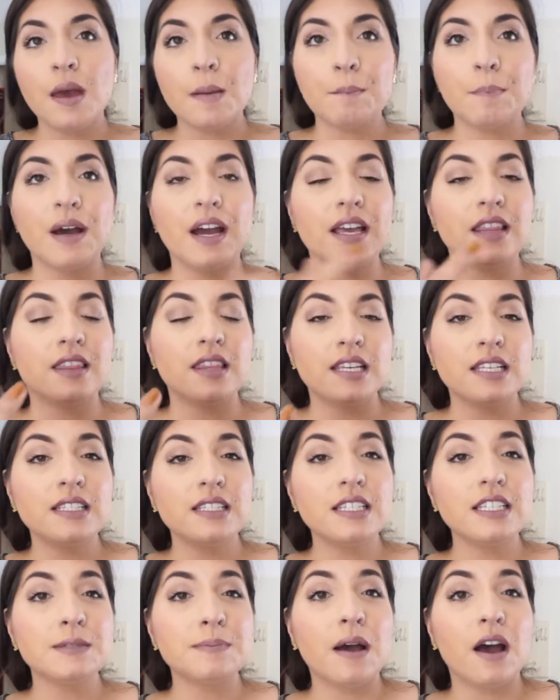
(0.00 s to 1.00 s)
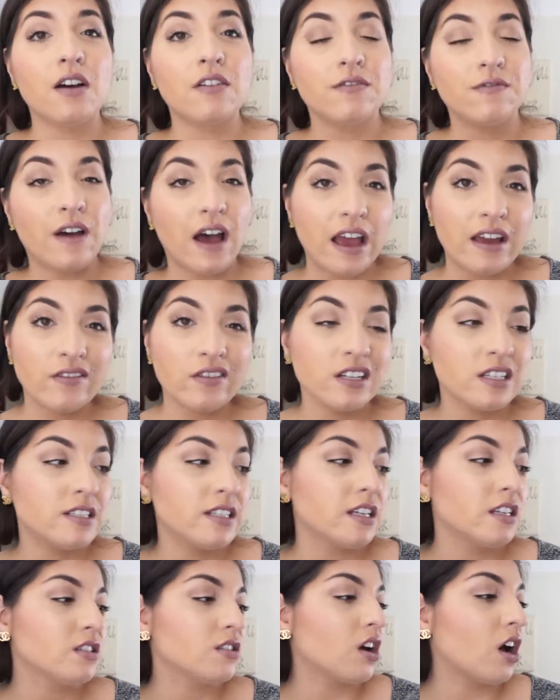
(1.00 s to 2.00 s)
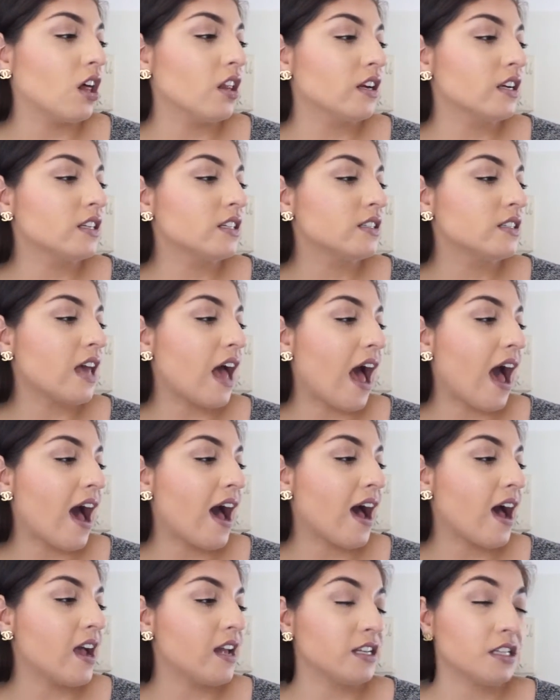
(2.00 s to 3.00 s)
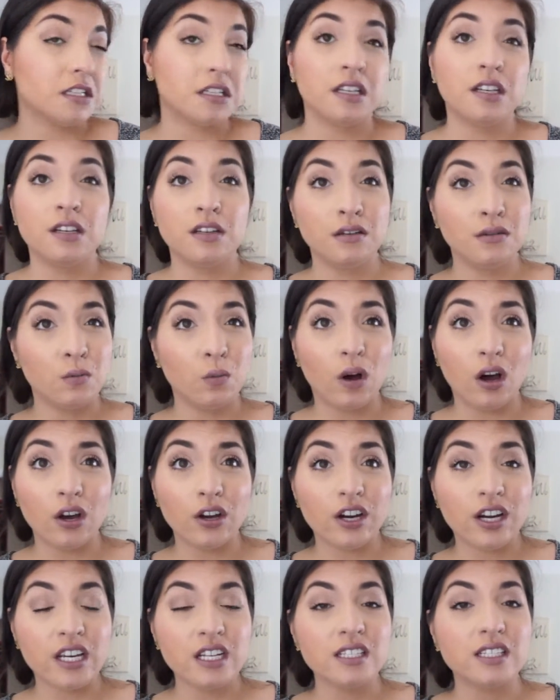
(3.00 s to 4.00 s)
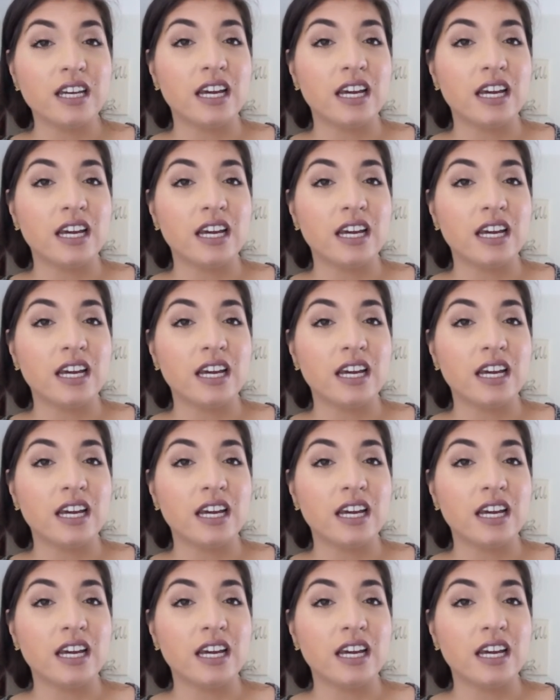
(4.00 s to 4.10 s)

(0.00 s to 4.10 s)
But this is about $5 or $6 at Walgreens.